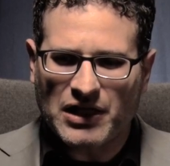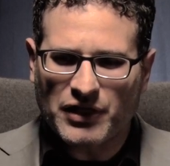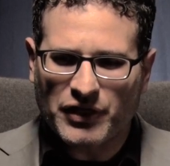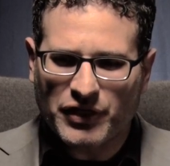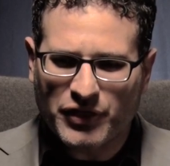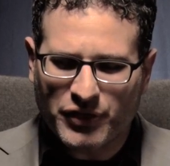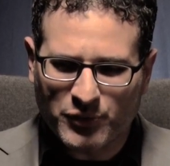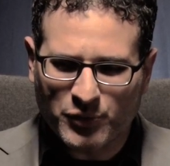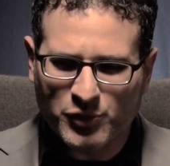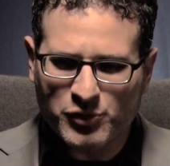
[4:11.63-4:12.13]

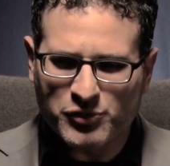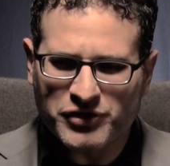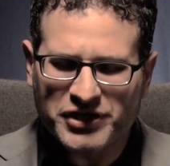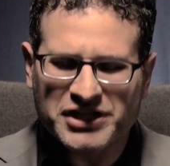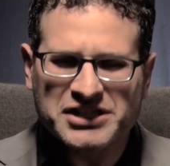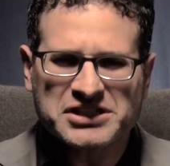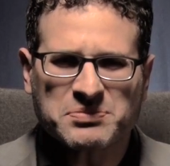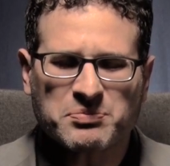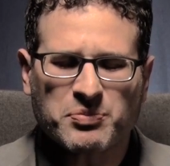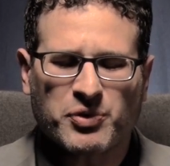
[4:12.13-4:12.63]
through
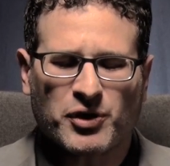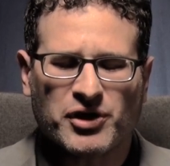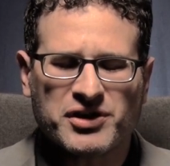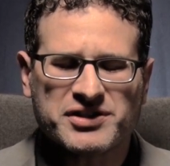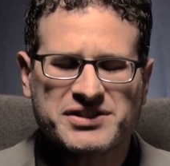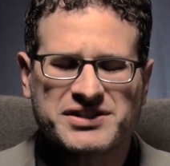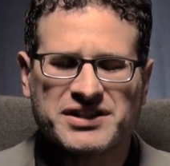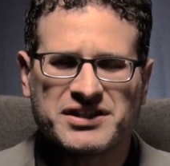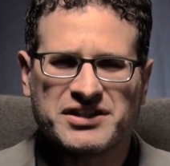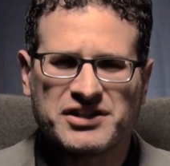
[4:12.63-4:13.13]
this
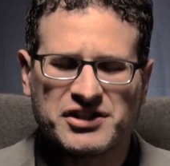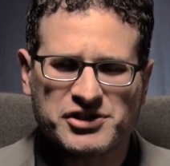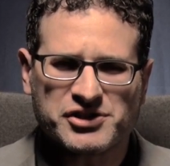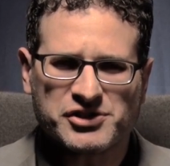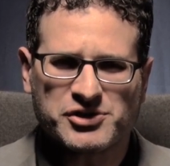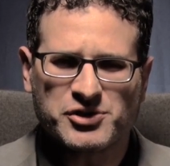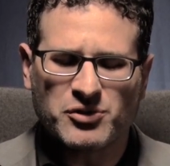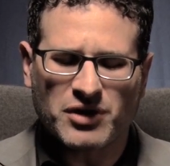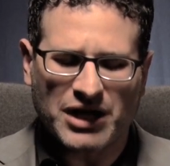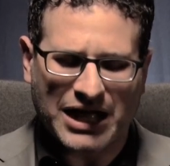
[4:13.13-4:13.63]
person,
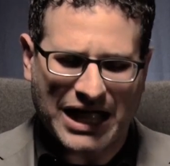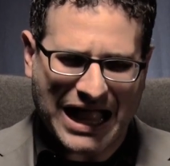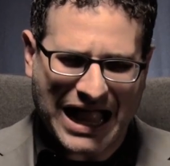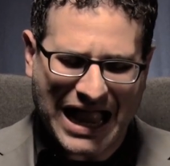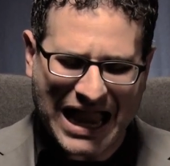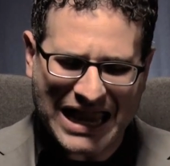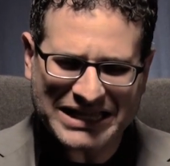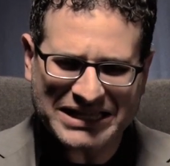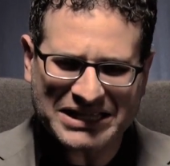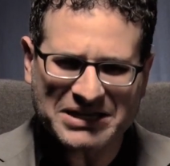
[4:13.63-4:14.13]
Yeshua,
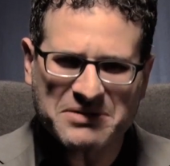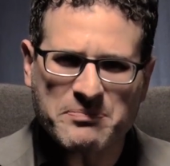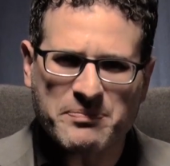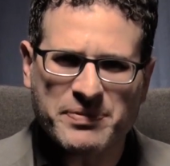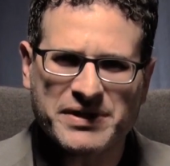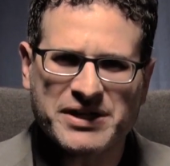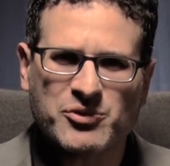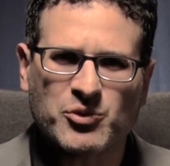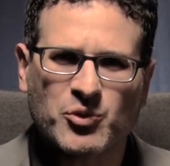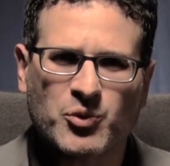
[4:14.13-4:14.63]
I can
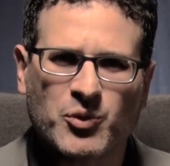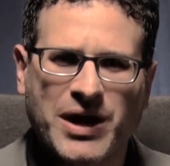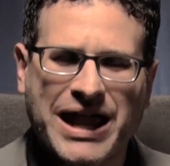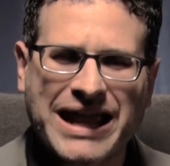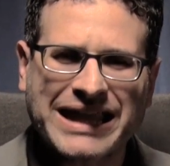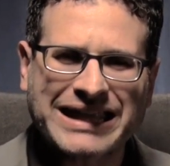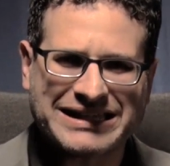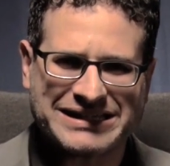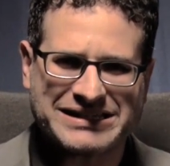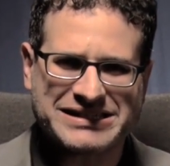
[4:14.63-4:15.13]
be
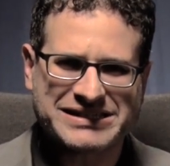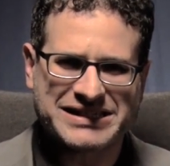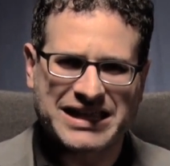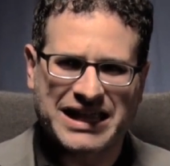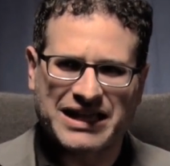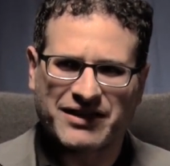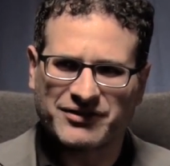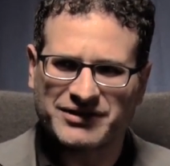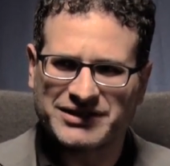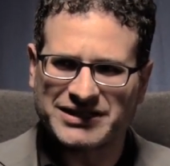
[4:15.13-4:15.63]

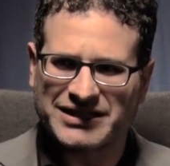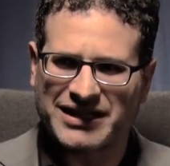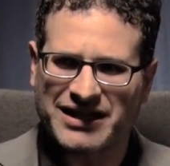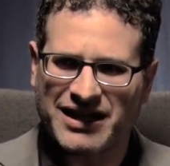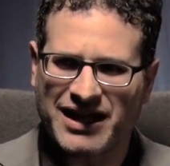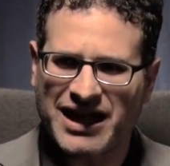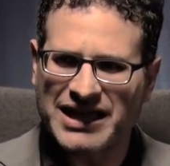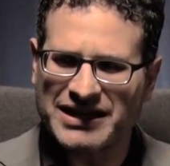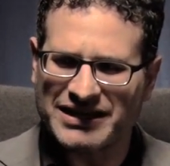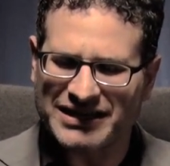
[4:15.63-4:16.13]
reconciled to
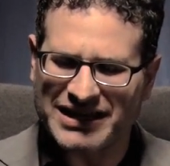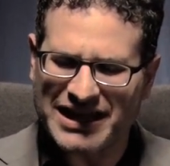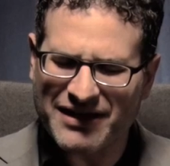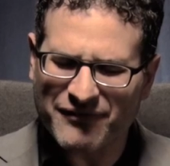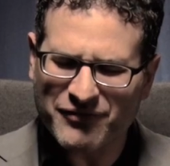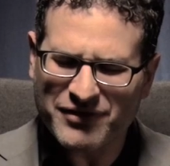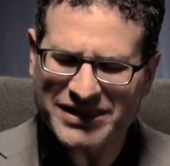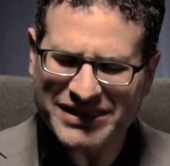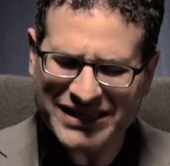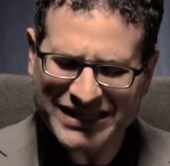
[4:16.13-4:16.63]
God, and
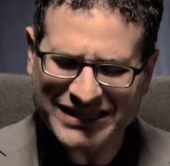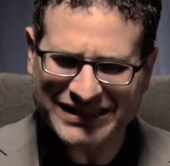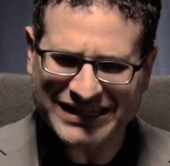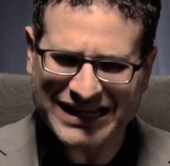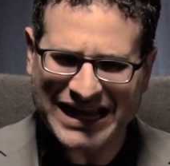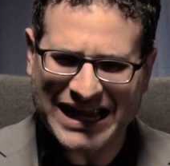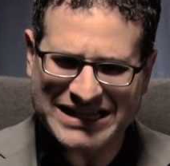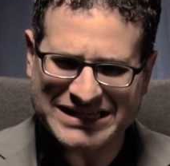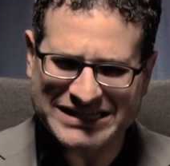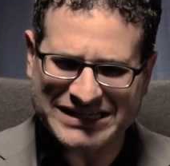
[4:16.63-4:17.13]
everything
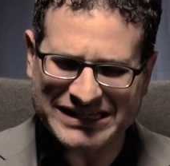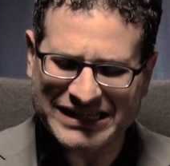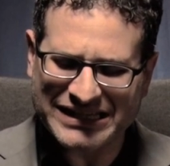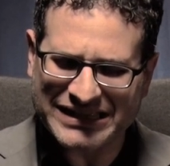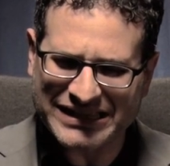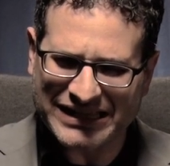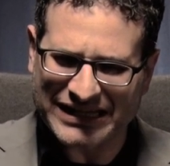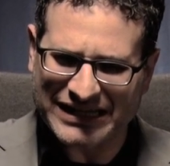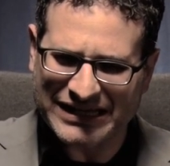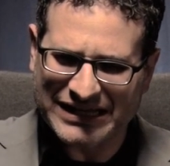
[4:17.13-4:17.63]
that I
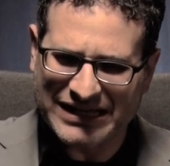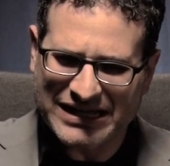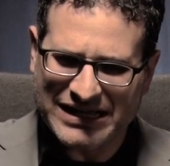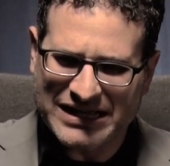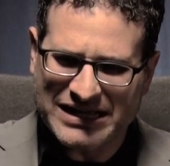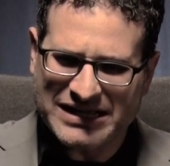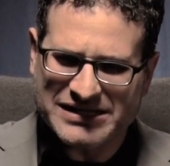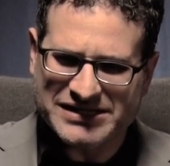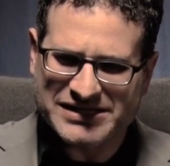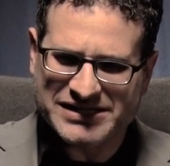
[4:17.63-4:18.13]
did that
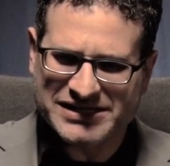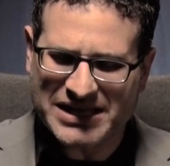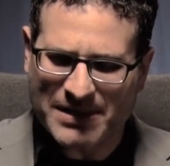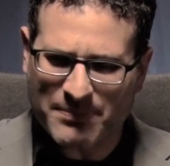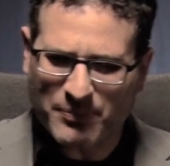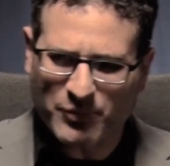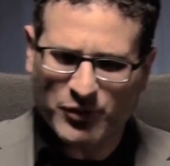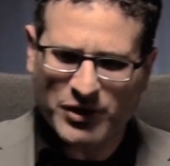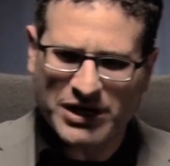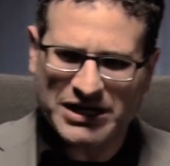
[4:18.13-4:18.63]

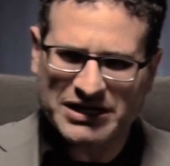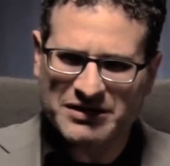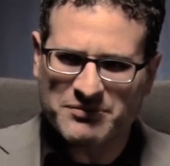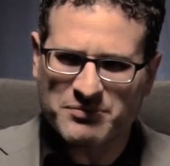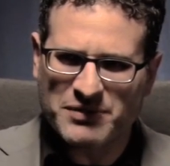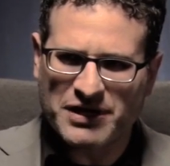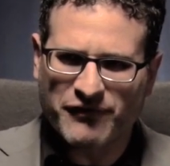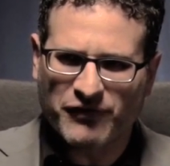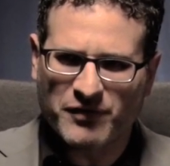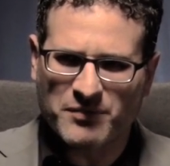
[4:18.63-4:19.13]
separated
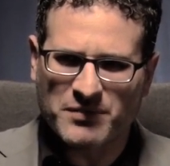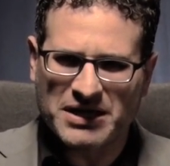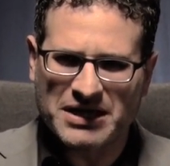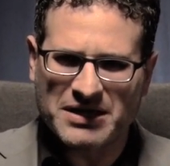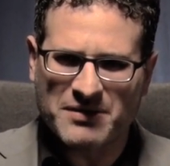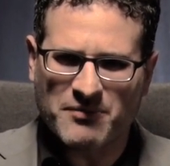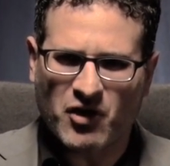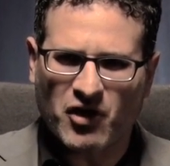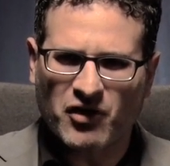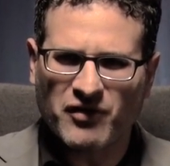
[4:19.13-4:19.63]
me from
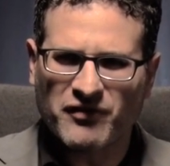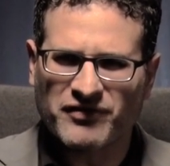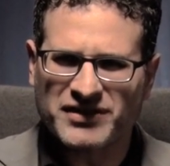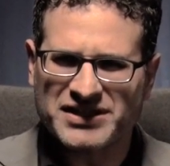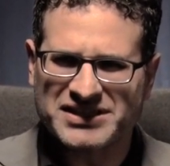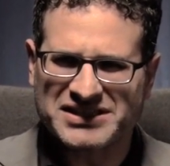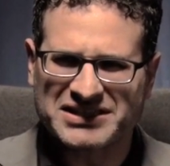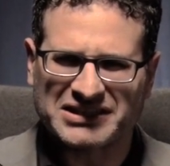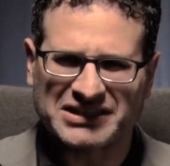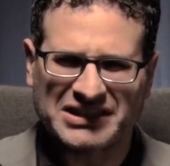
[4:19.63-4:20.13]
him, all of
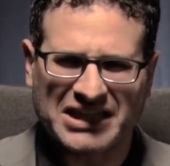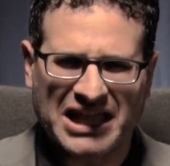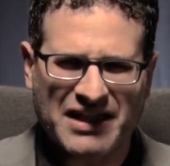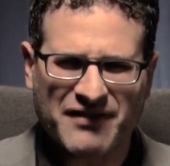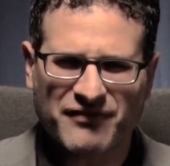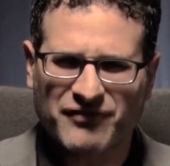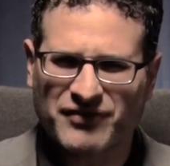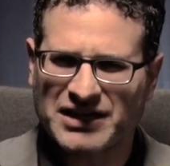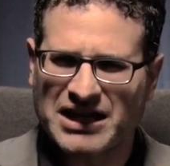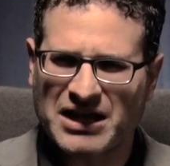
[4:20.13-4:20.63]
this
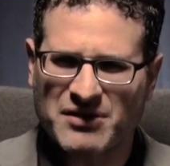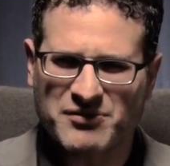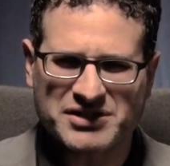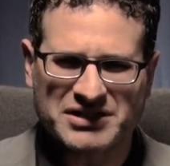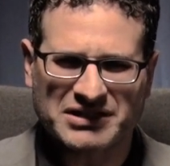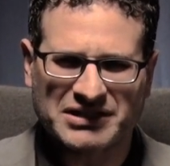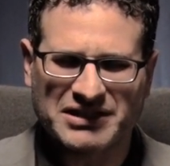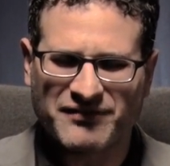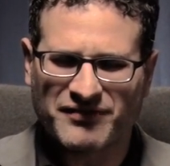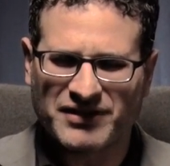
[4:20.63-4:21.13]
life that I
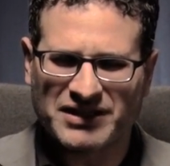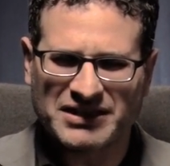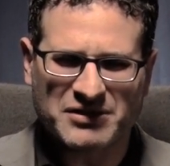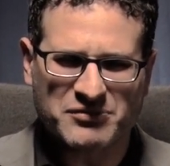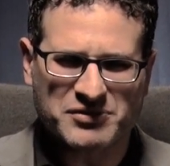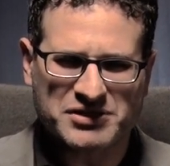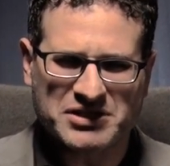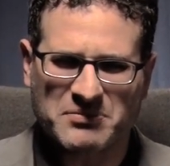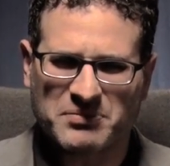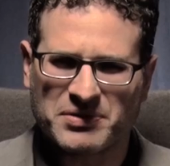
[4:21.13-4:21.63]
was living
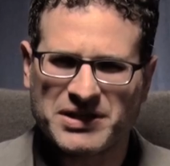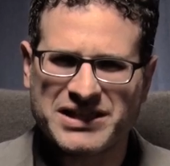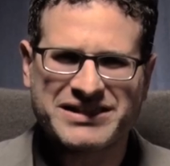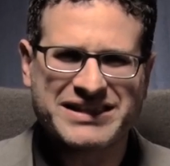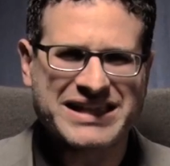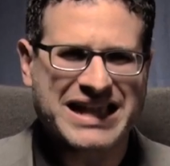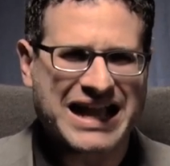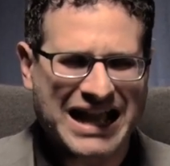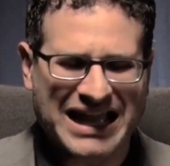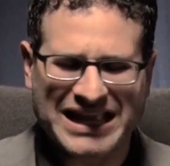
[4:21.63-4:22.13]
that was
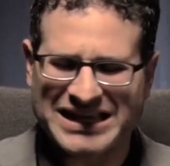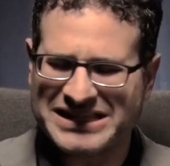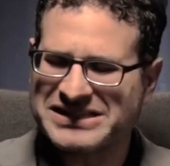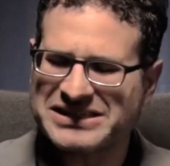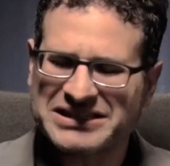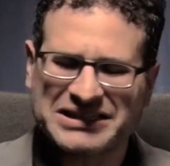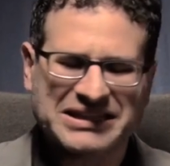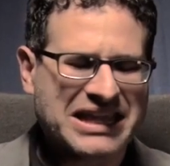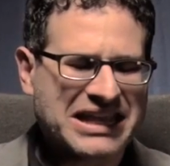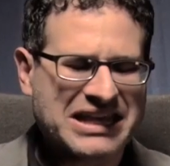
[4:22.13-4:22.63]
completely
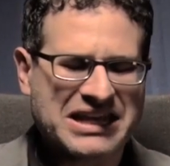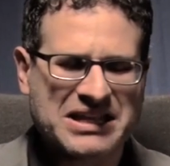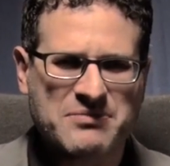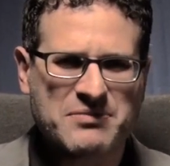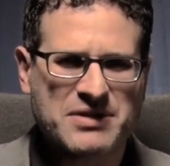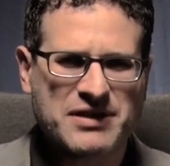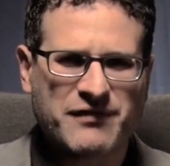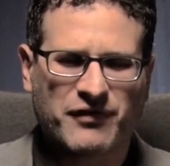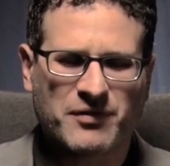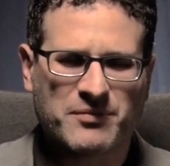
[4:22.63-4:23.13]
isolating
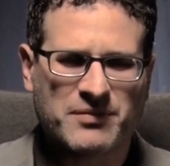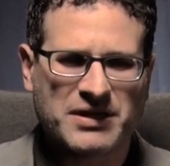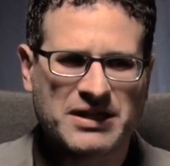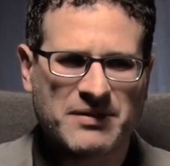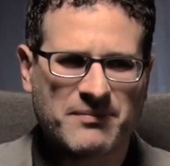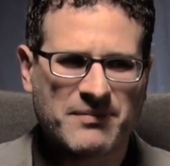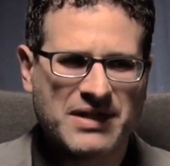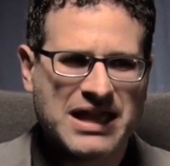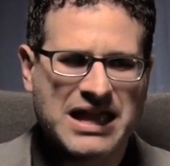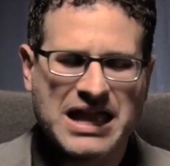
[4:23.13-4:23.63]
me from
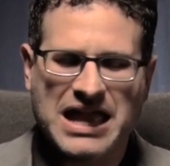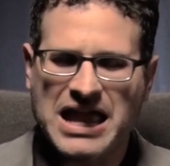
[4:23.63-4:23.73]
him,